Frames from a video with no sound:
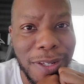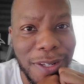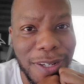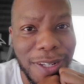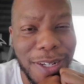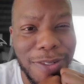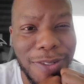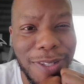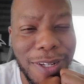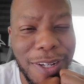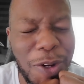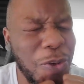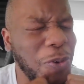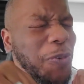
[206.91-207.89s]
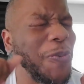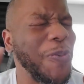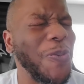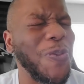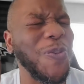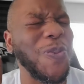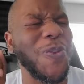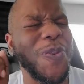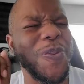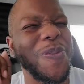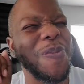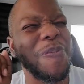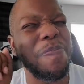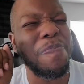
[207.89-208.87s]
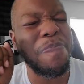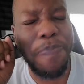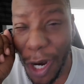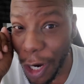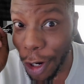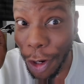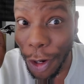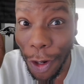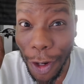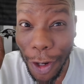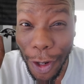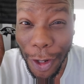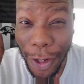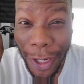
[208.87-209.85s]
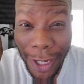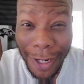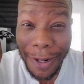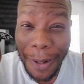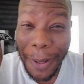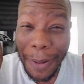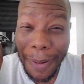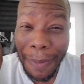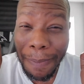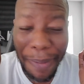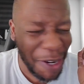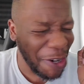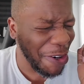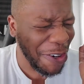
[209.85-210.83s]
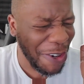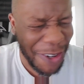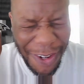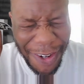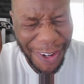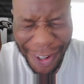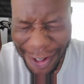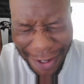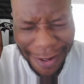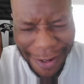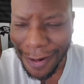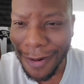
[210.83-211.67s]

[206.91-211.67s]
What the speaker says: And I was like, ooh, burn, burn.